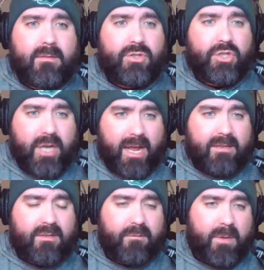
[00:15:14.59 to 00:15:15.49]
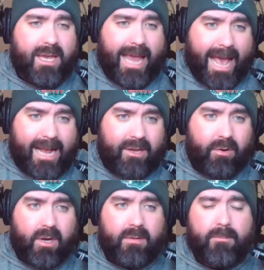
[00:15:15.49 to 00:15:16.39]
chance of being
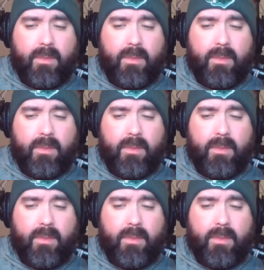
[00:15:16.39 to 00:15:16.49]
accurate.